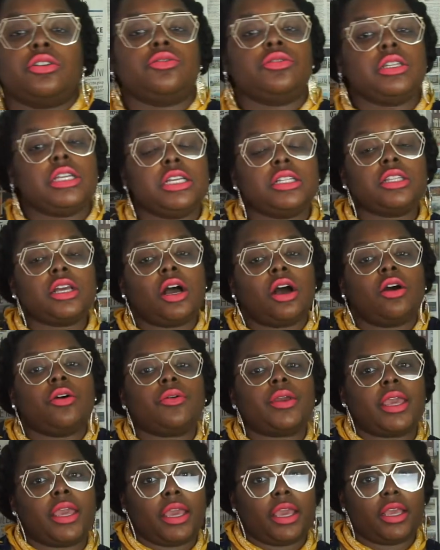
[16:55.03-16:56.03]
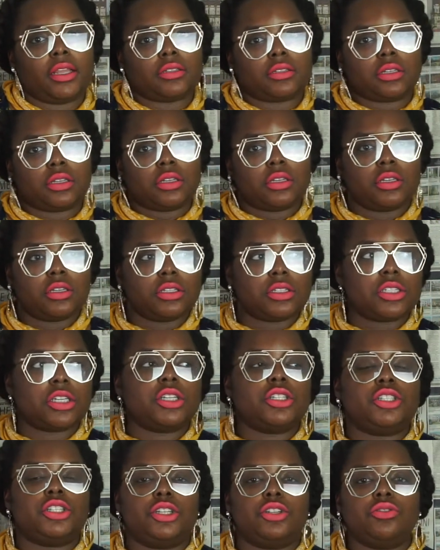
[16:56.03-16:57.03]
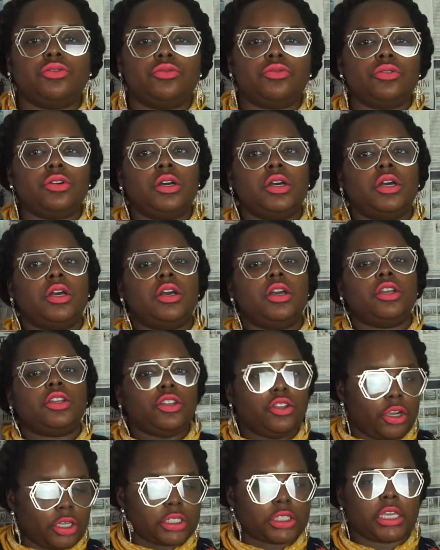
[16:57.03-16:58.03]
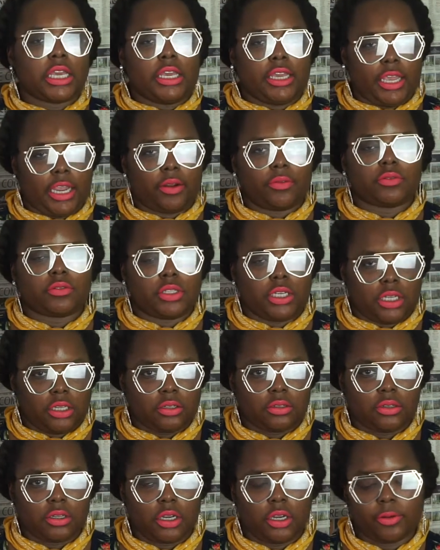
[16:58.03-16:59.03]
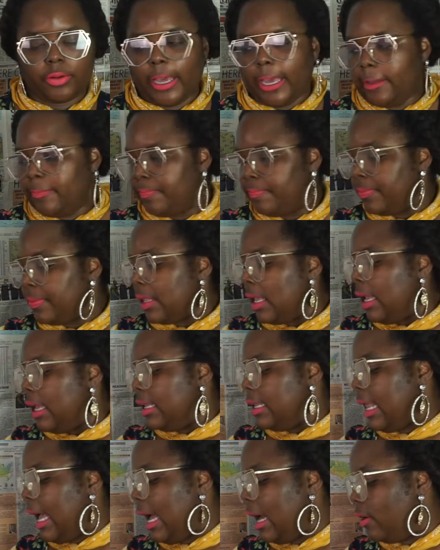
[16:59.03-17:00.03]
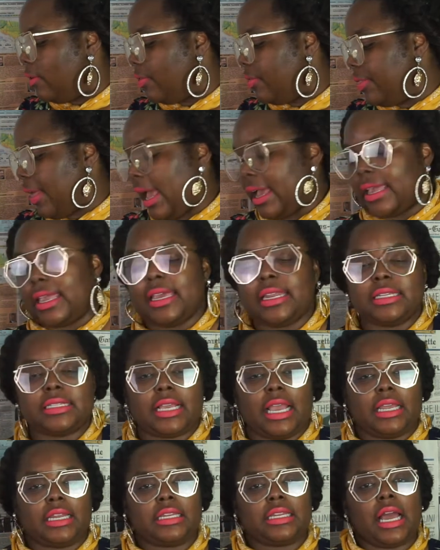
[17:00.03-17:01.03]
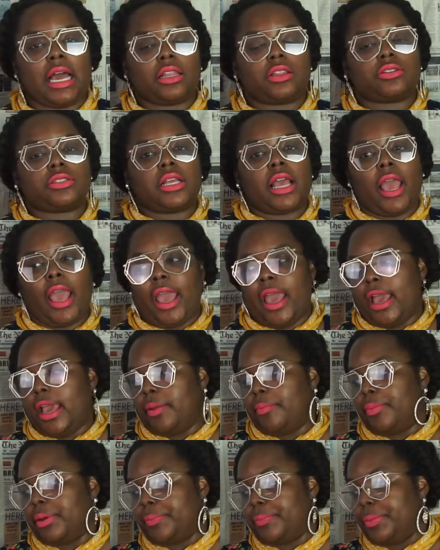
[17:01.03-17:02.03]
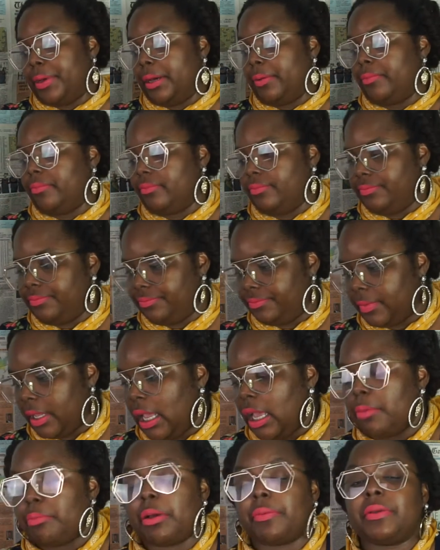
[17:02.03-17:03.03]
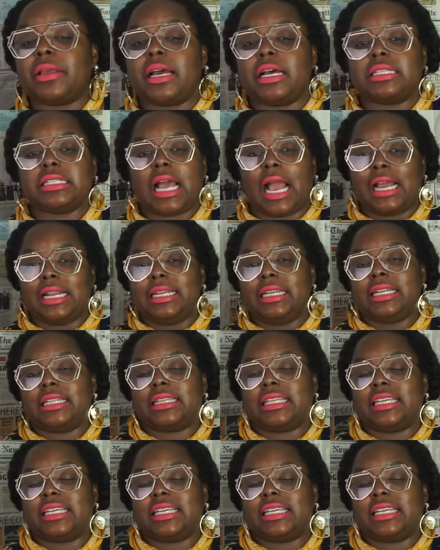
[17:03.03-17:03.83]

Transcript: you need the whole kit to do your skincare routine. Okay. Now that kit is $80 and, but, but, but because I needed